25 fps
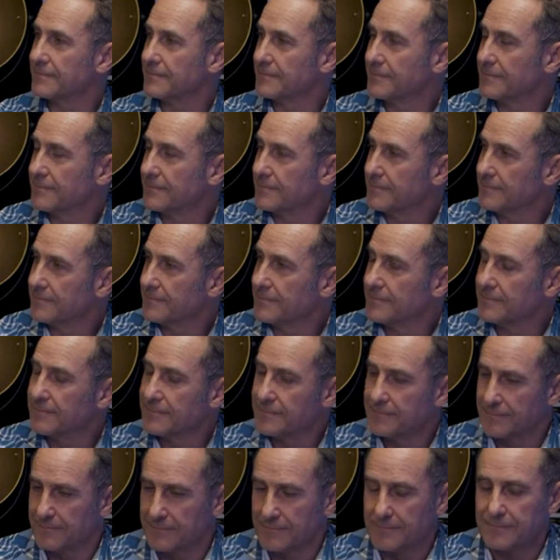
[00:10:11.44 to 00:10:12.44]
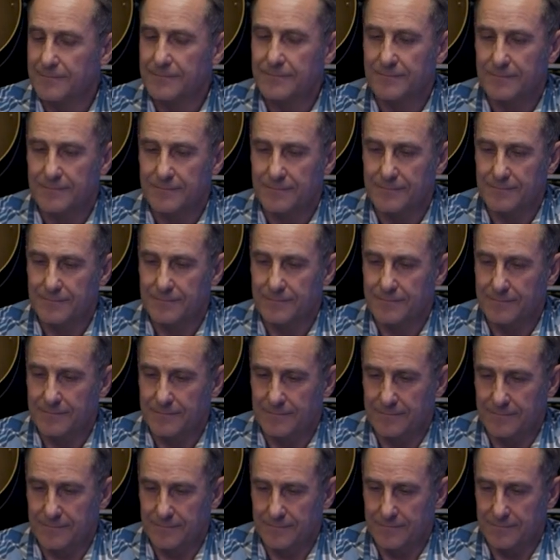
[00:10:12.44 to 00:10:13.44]

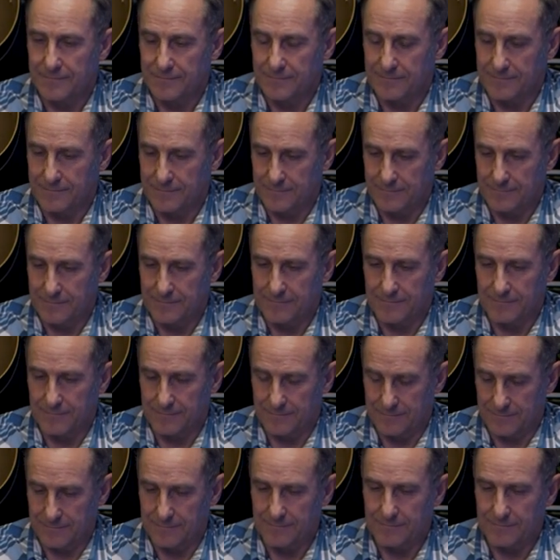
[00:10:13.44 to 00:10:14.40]
(silent)